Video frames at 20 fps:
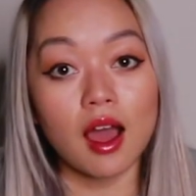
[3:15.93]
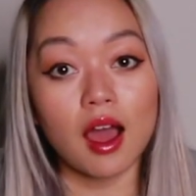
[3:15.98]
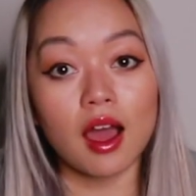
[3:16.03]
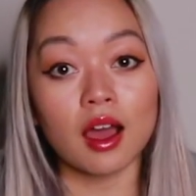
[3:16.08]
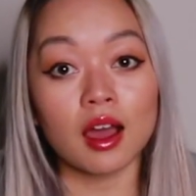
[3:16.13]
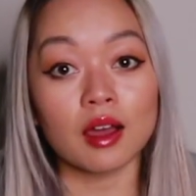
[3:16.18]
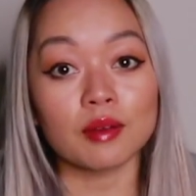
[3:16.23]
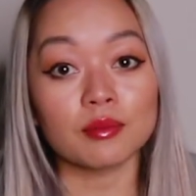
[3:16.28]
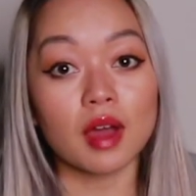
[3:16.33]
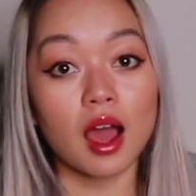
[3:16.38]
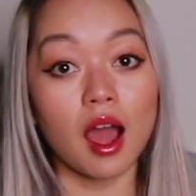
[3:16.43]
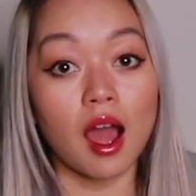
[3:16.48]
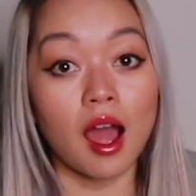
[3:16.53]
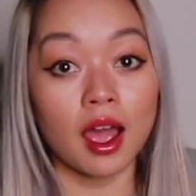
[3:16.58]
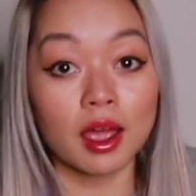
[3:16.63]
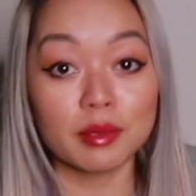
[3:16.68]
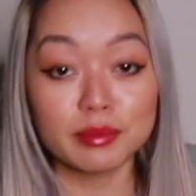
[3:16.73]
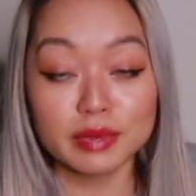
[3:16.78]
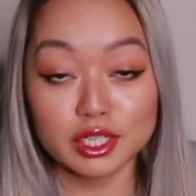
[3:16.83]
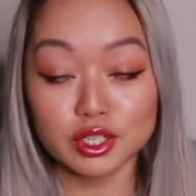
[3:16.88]

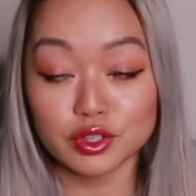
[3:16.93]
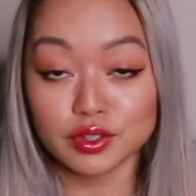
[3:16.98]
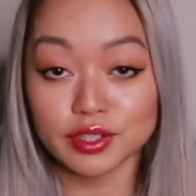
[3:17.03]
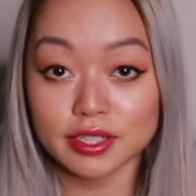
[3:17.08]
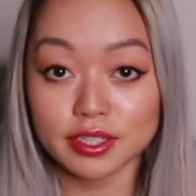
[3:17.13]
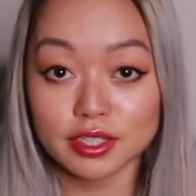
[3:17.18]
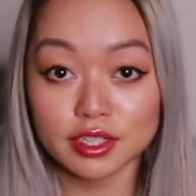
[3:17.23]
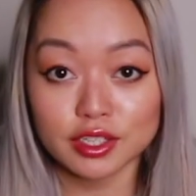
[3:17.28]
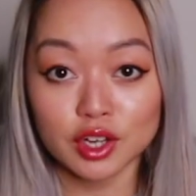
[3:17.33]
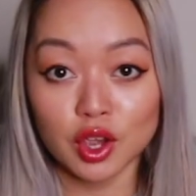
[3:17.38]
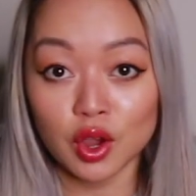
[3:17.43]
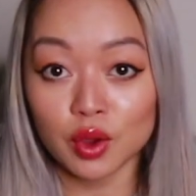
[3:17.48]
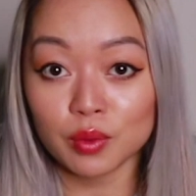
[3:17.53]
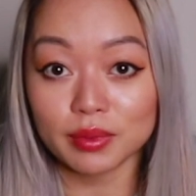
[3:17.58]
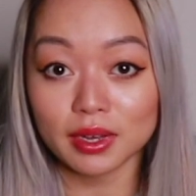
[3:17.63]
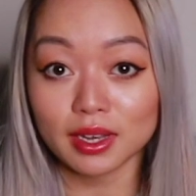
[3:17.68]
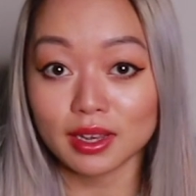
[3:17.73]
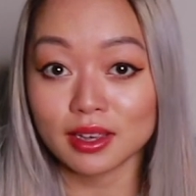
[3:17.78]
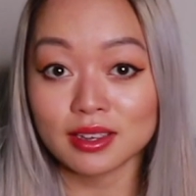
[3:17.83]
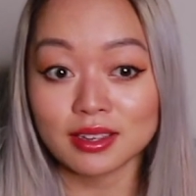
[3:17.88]
I'm interested to know
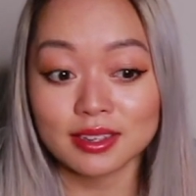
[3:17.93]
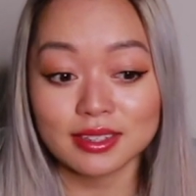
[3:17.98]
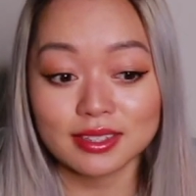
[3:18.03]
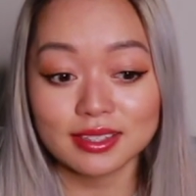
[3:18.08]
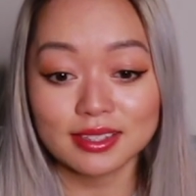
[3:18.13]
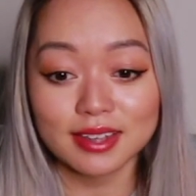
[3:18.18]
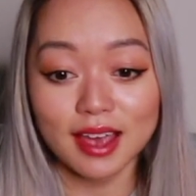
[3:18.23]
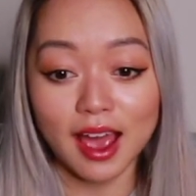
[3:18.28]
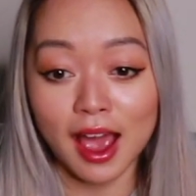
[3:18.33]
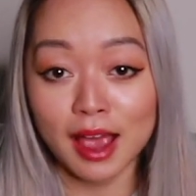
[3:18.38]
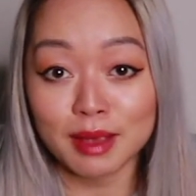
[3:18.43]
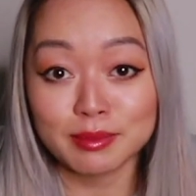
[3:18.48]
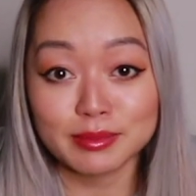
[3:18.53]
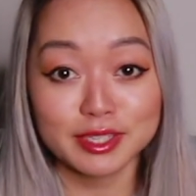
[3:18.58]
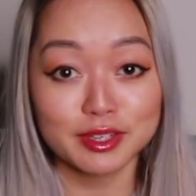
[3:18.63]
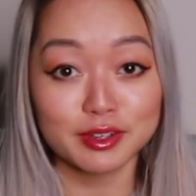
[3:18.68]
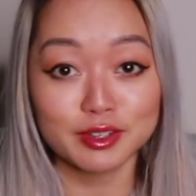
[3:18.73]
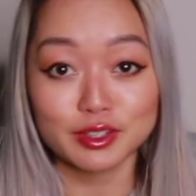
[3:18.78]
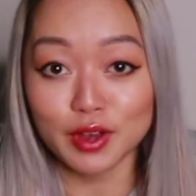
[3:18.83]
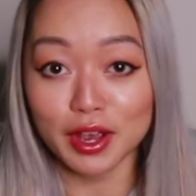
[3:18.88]
because I'm
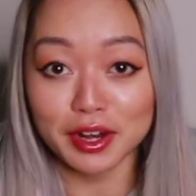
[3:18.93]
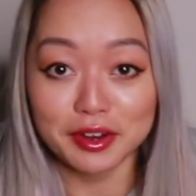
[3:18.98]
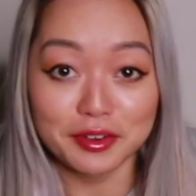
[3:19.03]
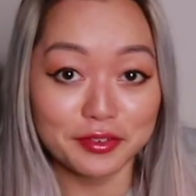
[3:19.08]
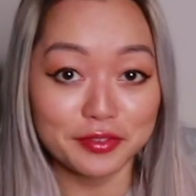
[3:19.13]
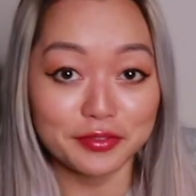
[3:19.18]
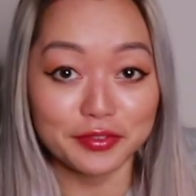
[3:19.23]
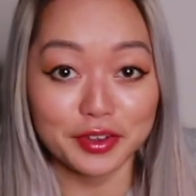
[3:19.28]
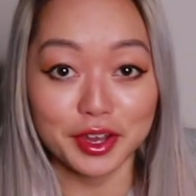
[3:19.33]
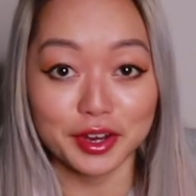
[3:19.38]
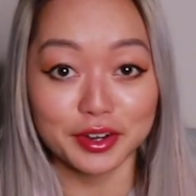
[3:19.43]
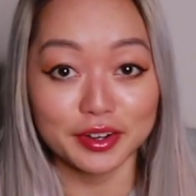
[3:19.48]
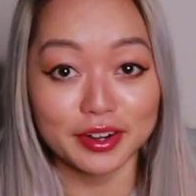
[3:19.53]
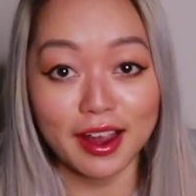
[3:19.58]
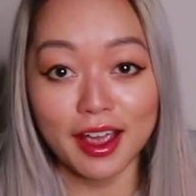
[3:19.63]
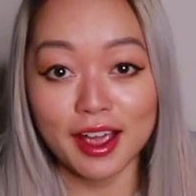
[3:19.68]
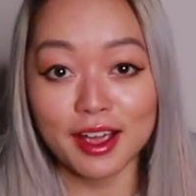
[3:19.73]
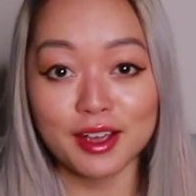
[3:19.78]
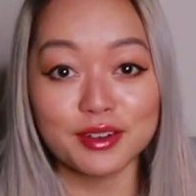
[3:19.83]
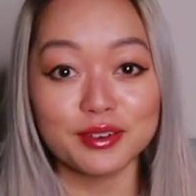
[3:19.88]
still trying to
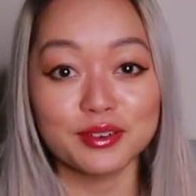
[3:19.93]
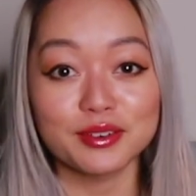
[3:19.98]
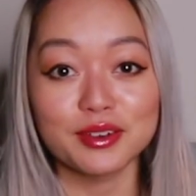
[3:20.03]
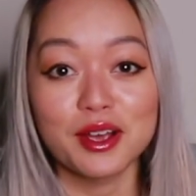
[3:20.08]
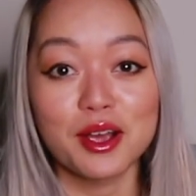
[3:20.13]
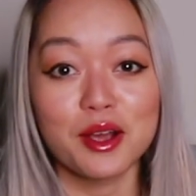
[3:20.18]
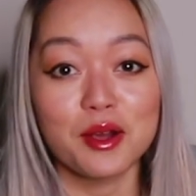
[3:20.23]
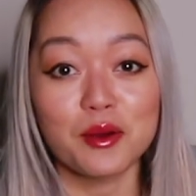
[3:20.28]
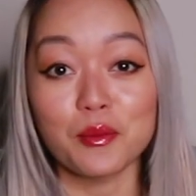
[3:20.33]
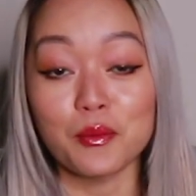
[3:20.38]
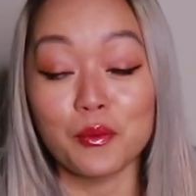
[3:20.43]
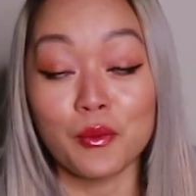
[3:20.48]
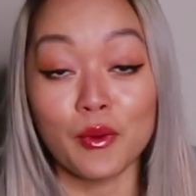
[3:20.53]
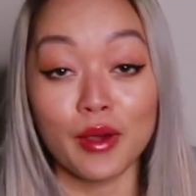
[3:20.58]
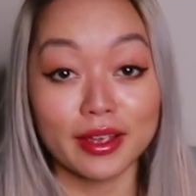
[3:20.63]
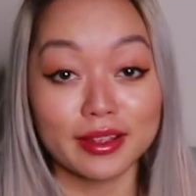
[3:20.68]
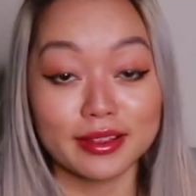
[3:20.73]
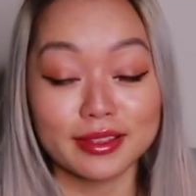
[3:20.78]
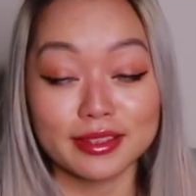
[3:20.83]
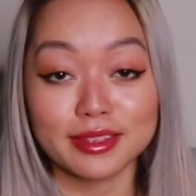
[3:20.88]
figure out
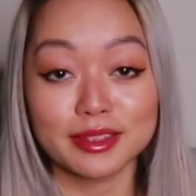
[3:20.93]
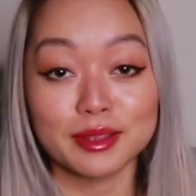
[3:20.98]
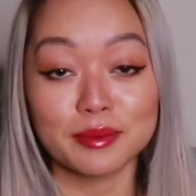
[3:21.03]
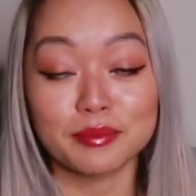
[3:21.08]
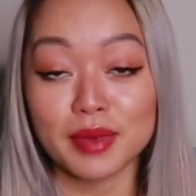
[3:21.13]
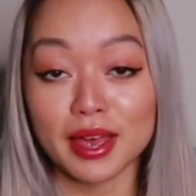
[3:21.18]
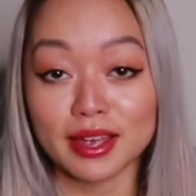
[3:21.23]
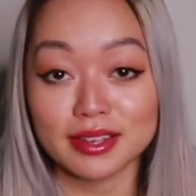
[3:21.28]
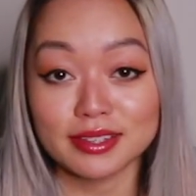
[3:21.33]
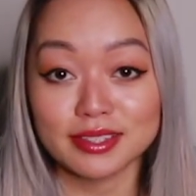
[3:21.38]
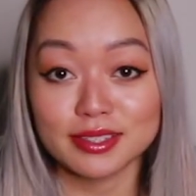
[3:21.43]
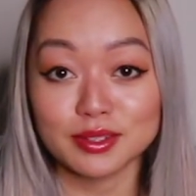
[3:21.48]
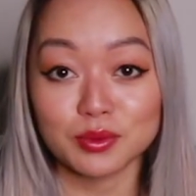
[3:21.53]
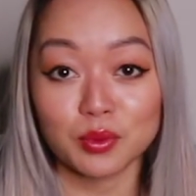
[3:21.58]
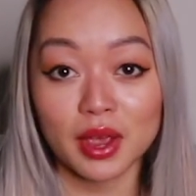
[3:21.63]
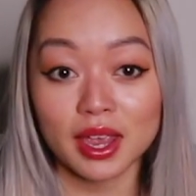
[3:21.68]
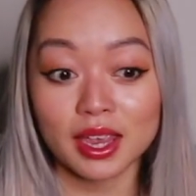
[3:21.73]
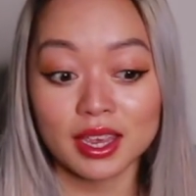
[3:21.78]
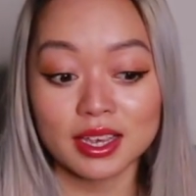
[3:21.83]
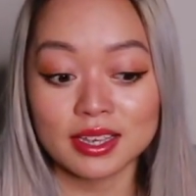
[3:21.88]
what the best
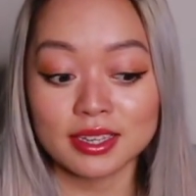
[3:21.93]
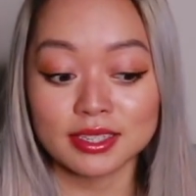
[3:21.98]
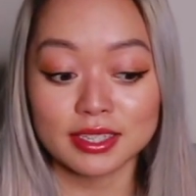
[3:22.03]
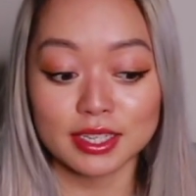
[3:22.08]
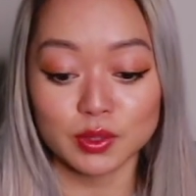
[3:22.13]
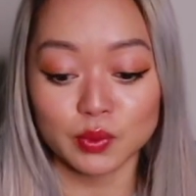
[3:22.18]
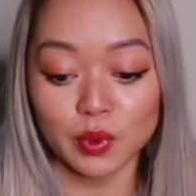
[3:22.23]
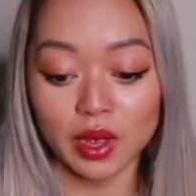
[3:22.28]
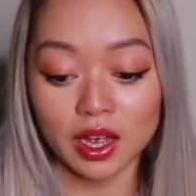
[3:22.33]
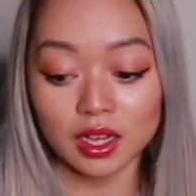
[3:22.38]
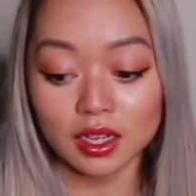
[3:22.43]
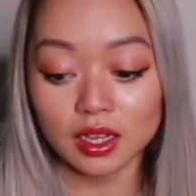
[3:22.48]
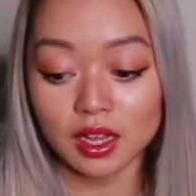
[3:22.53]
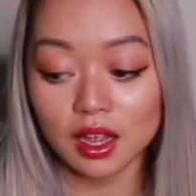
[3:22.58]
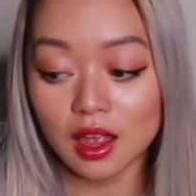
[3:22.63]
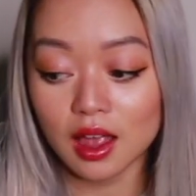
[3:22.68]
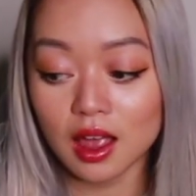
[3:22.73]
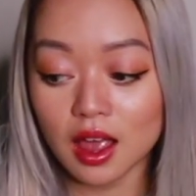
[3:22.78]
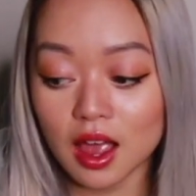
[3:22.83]
way is as well.